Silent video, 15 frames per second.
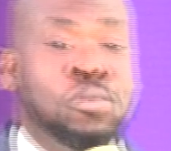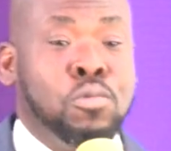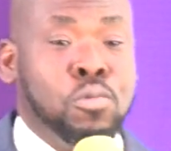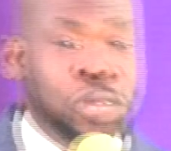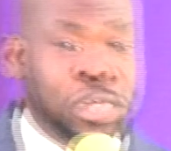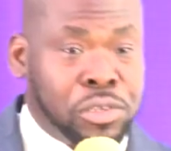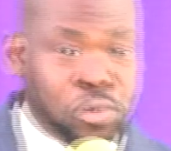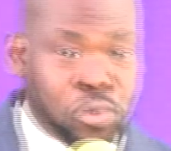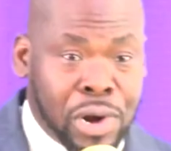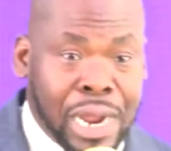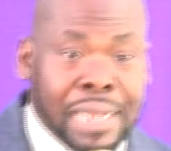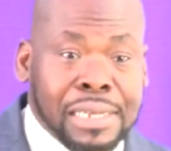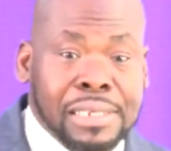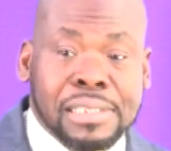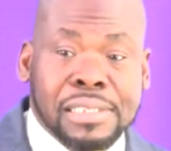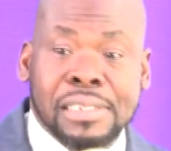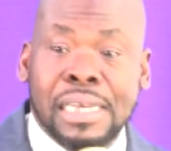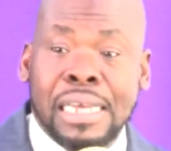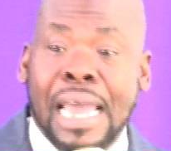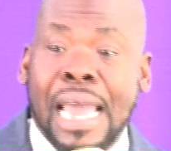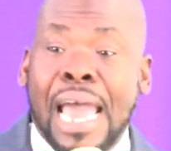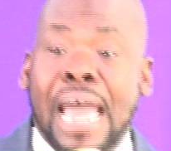with Christ.
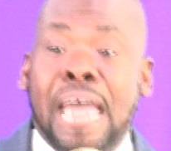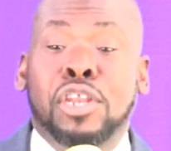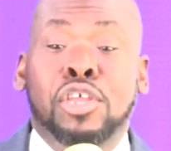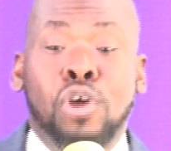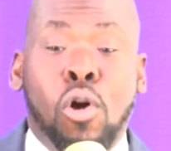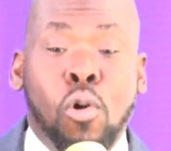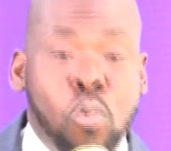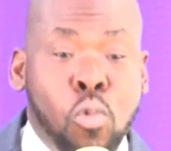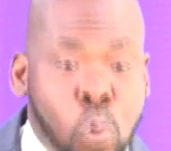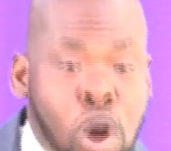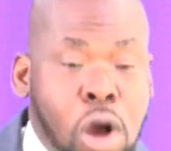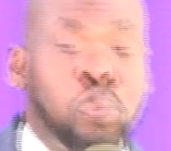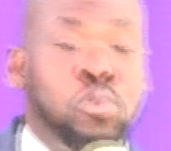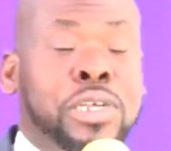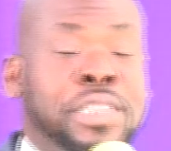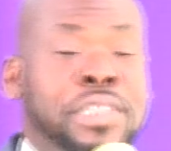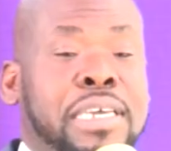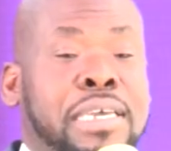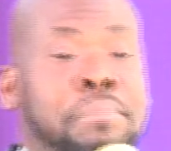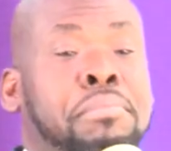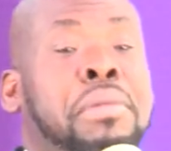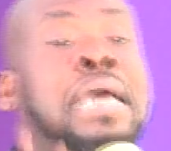And your walk with
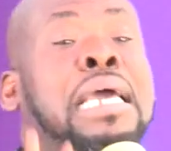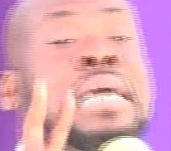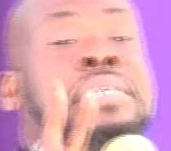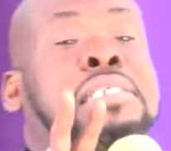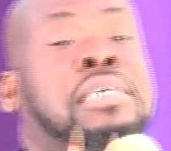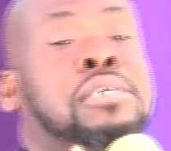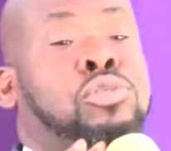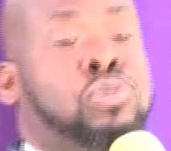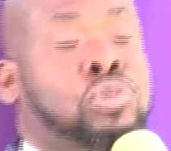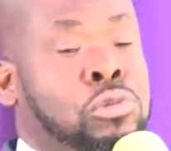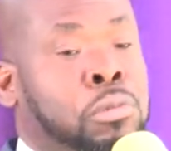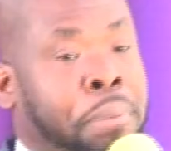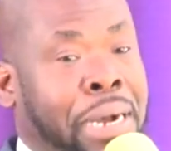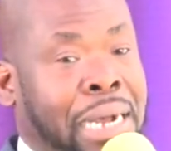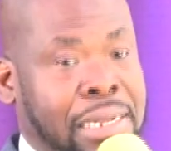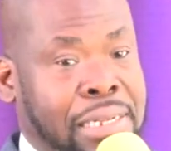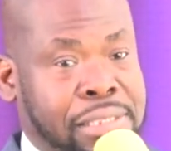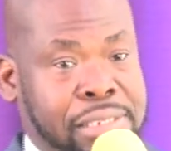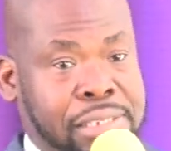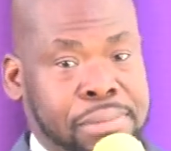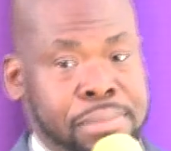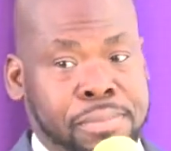Him is in two
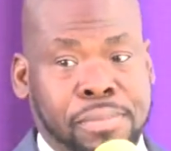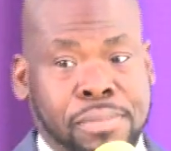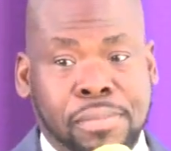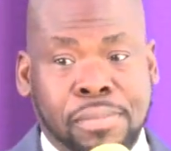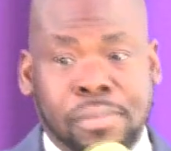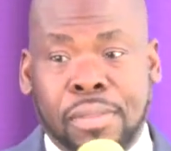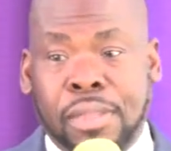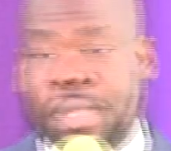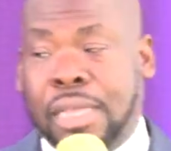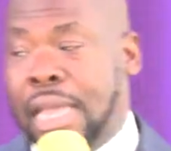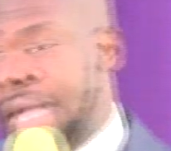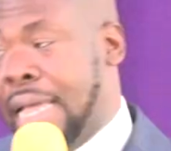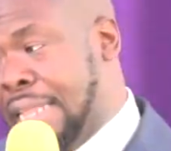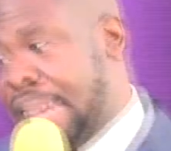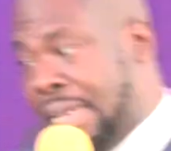parts. And that